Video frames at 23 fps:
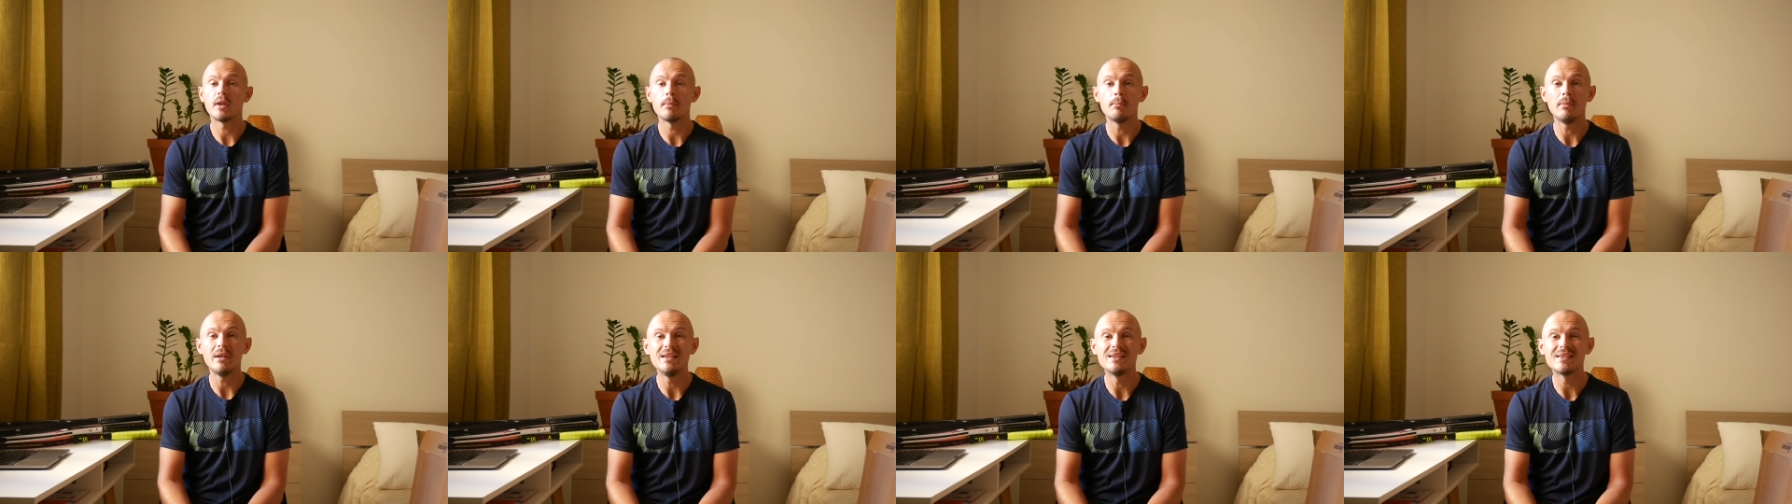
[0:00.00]

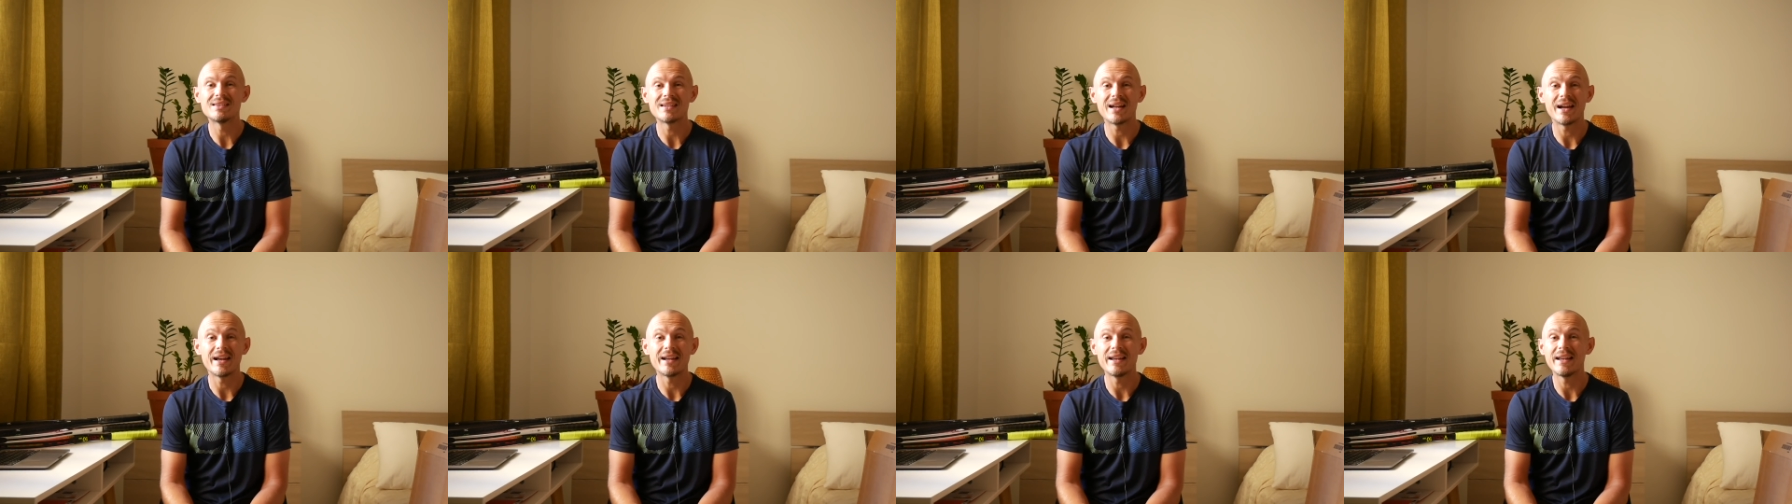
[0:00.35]
It
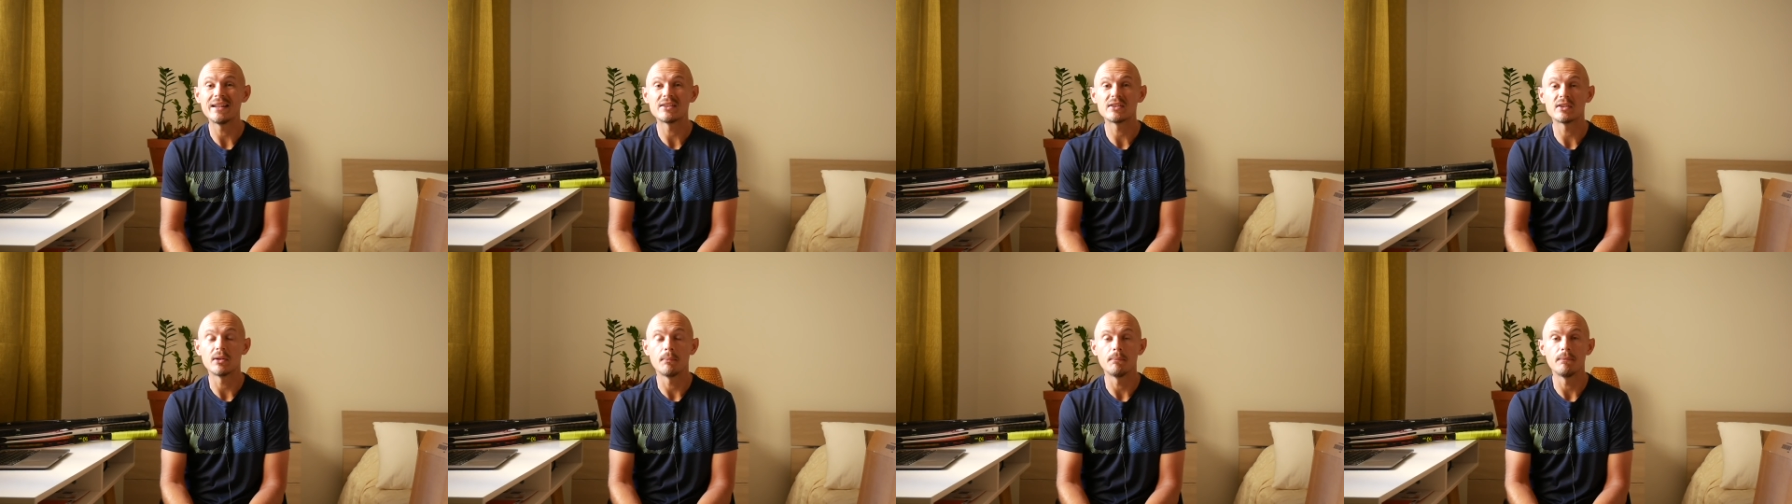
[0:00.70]
means I
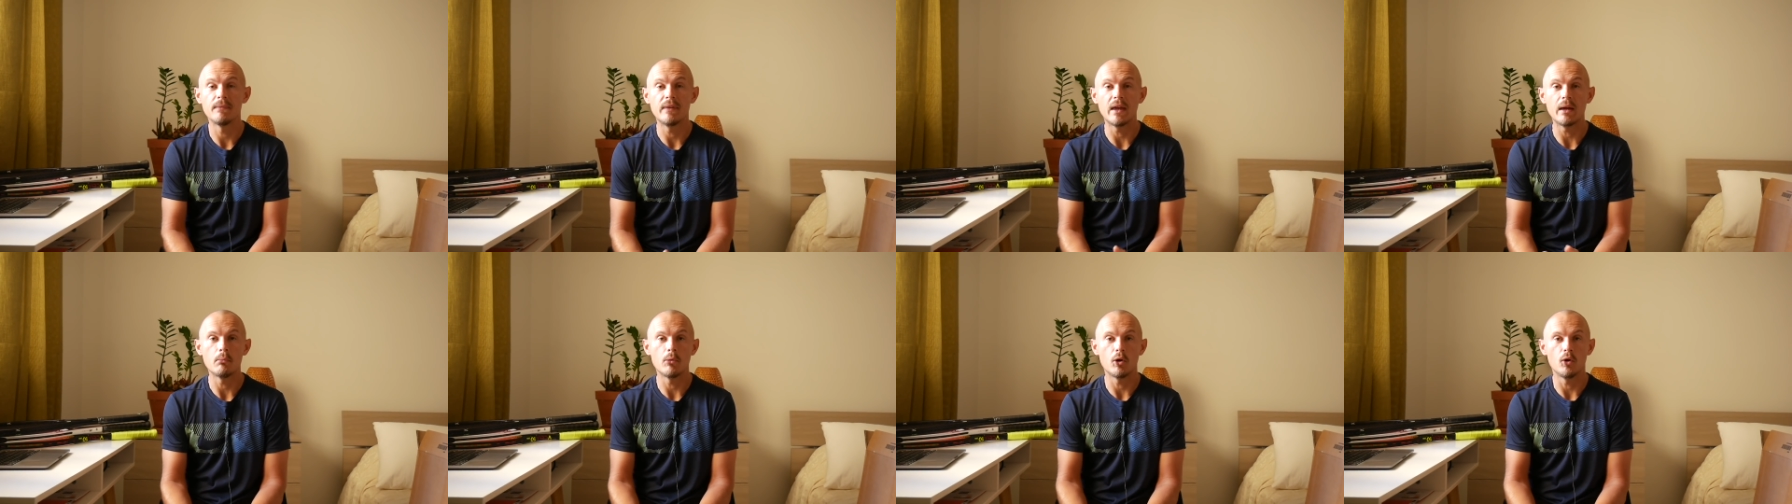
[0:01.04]
get some
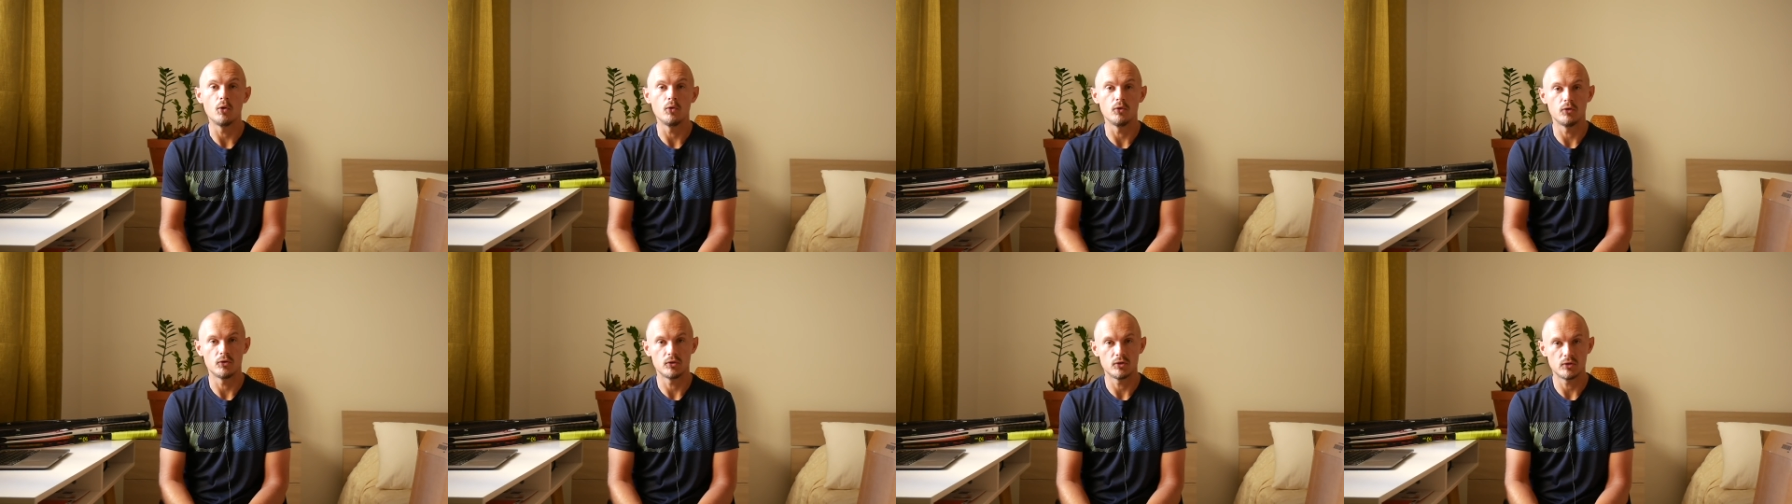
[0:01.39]

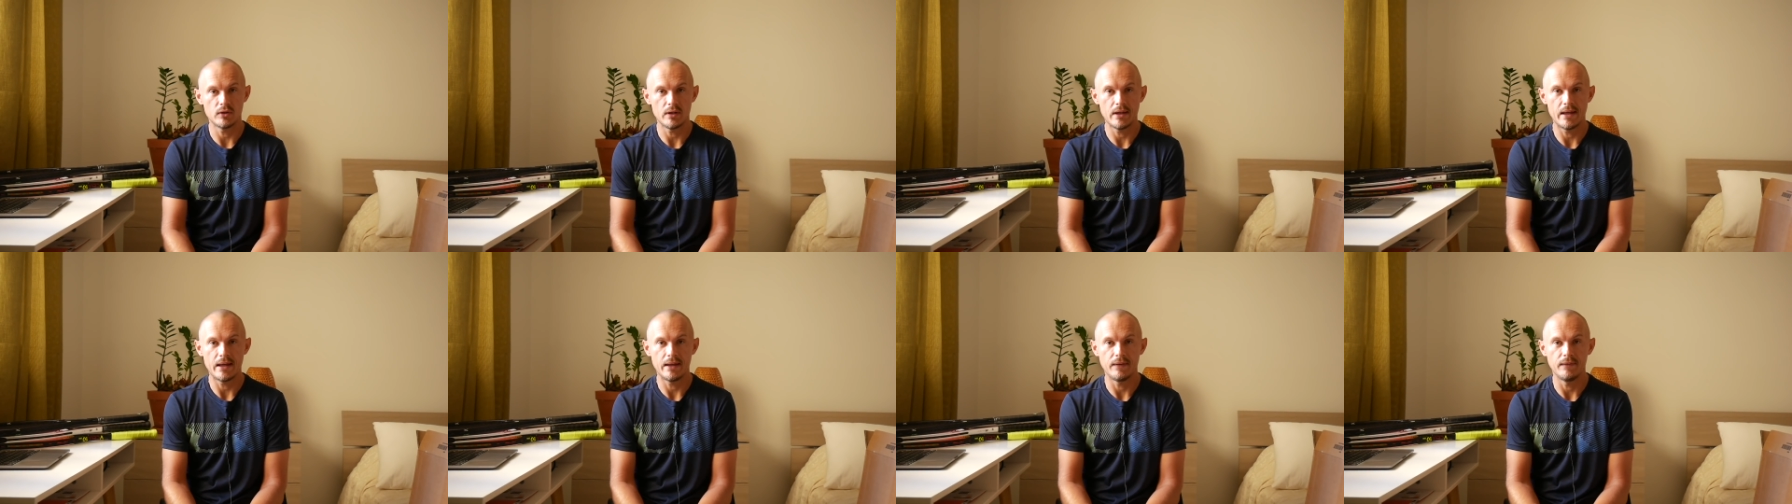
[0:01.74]

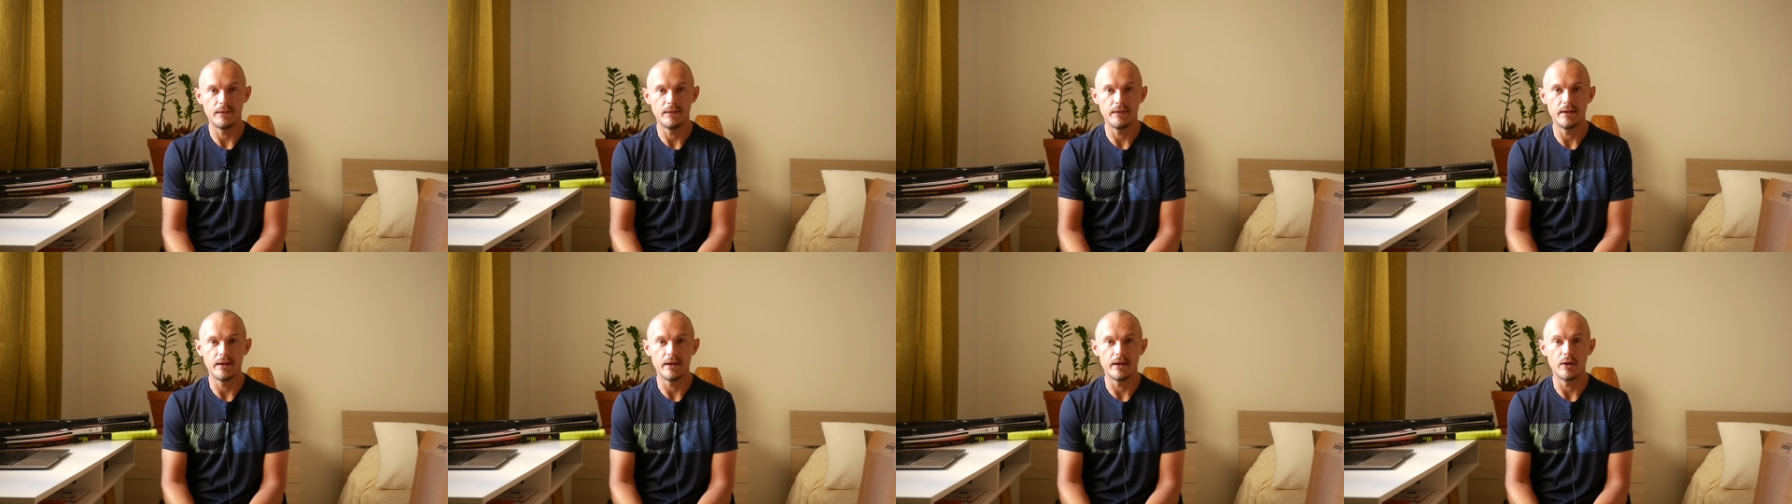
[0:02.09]
demos
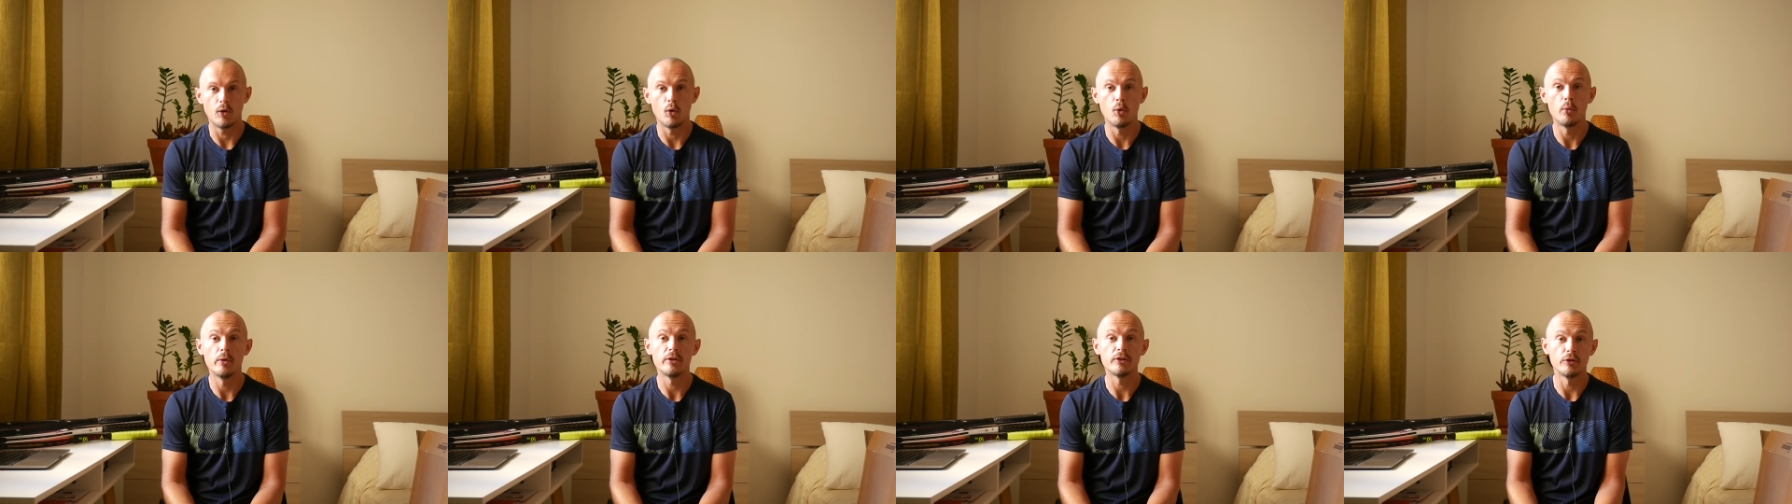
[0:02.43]
and
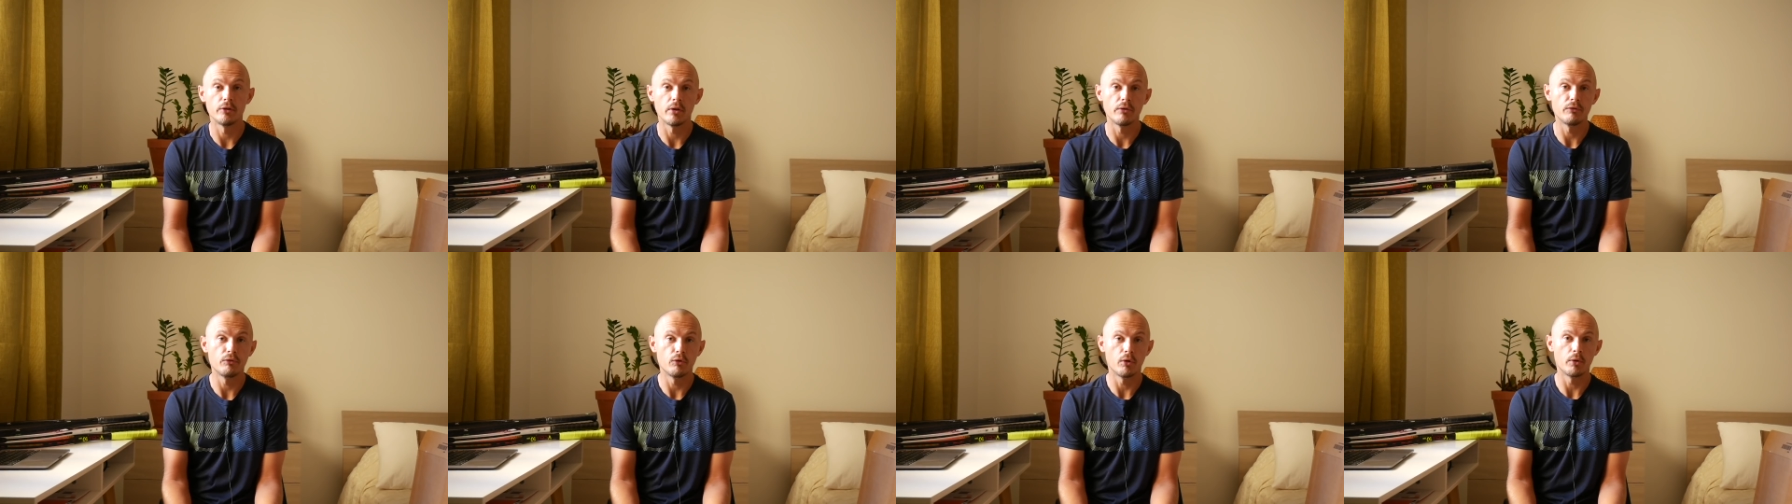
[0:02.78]
always
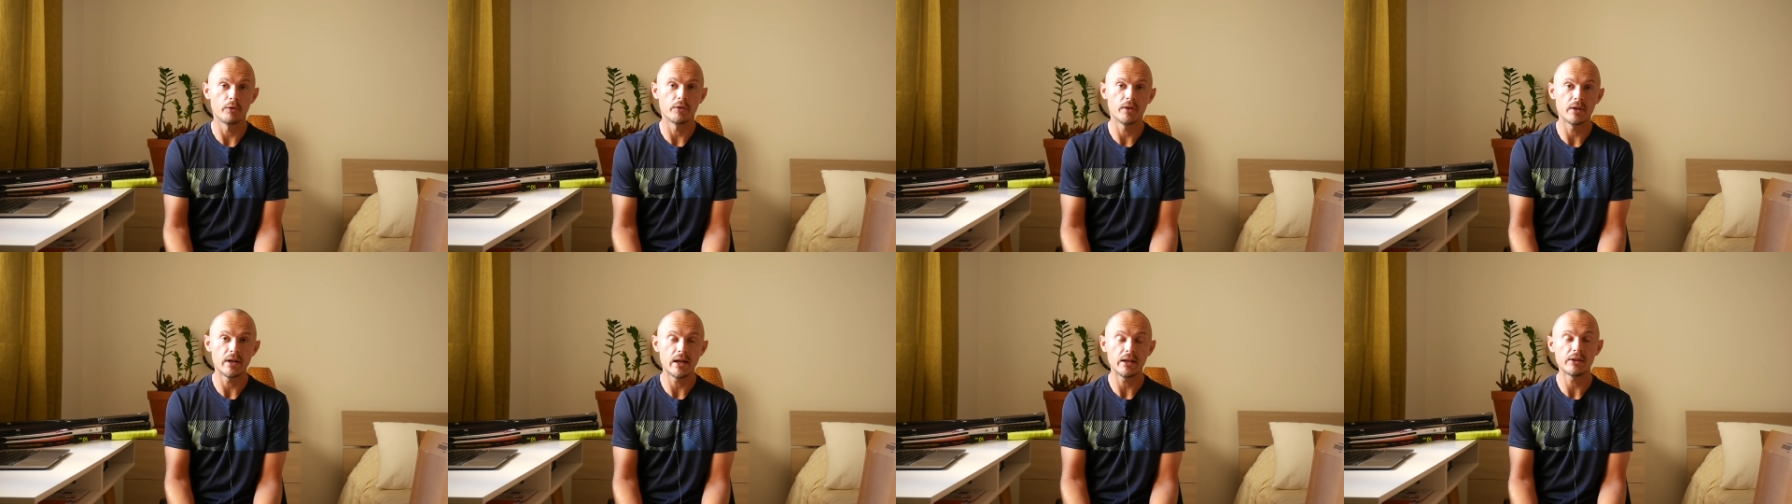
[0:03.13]
looking
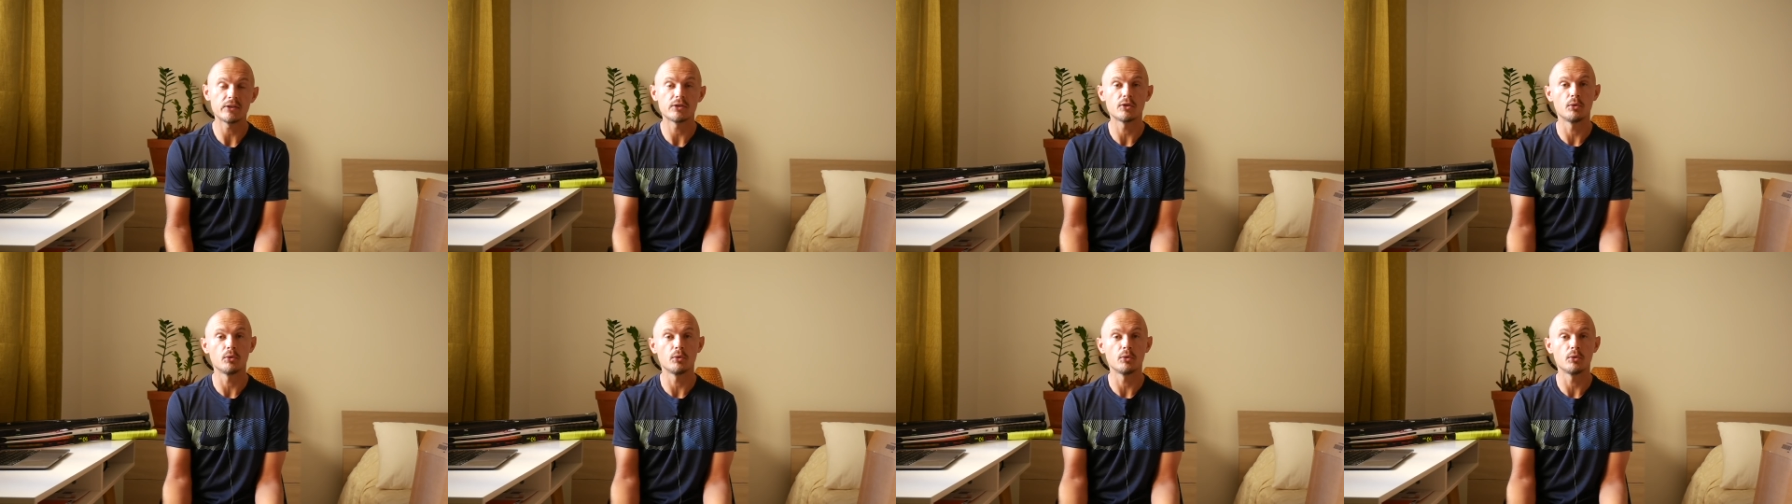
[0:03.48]
forward to that.